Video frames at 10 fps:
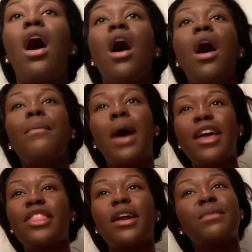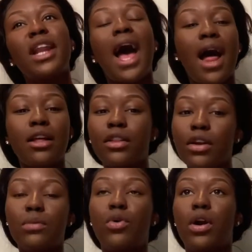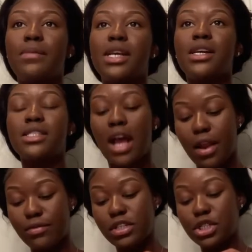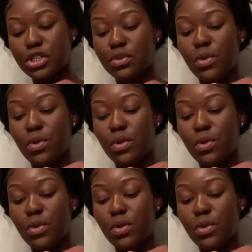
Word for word: Um, I think I'm gonna add a little more because I really just